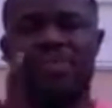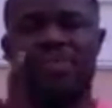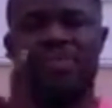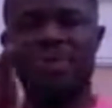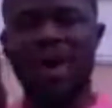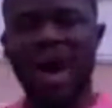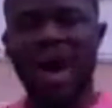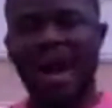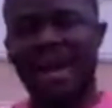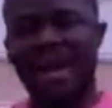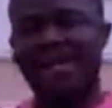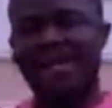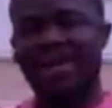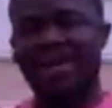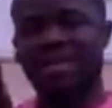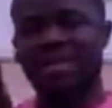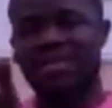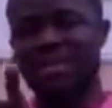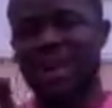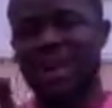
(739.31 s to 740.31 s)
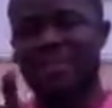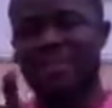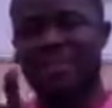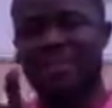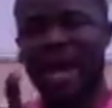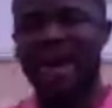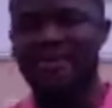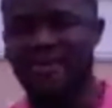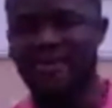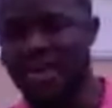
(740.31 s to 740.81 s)
Buhari on the
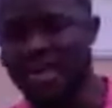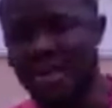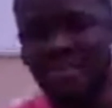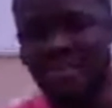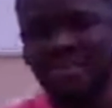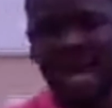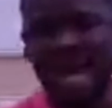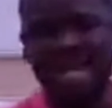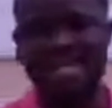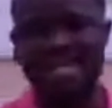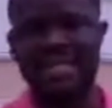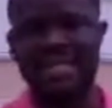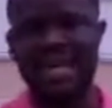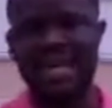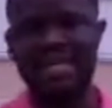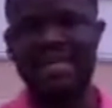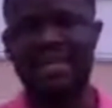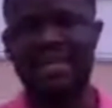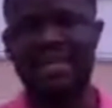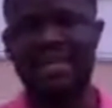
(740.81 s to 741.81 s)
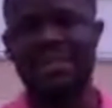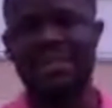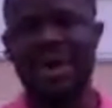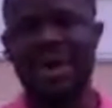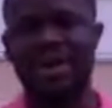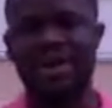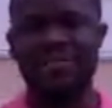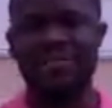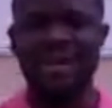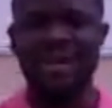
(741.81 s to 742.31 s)
top and for the masses at the
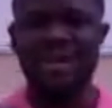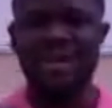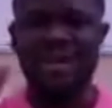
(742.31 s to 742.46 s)
bottom.